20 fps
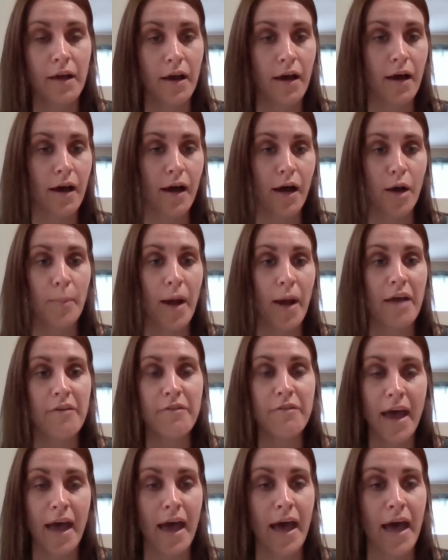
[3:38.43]

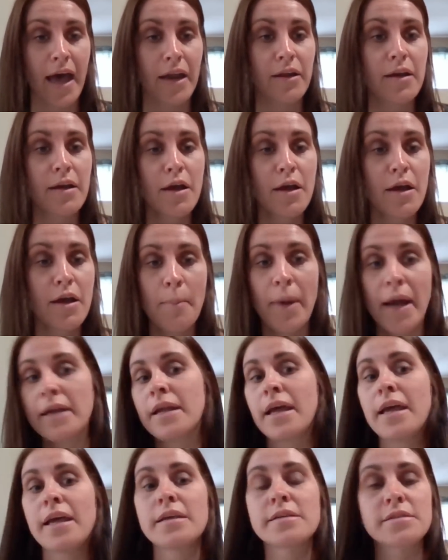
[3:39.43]
I've had my
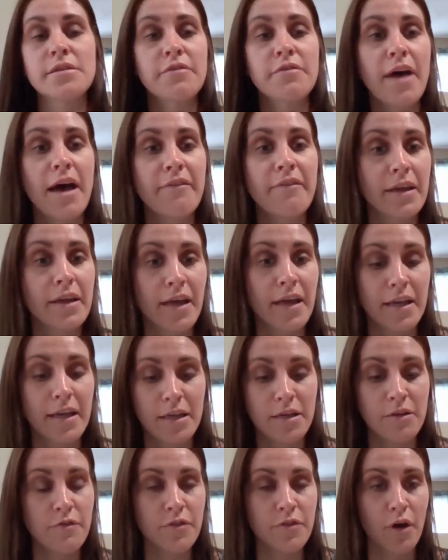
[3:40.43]
days of having
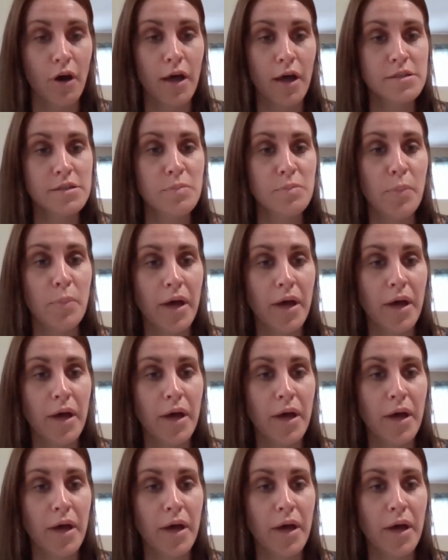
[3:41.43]
negative thoughts,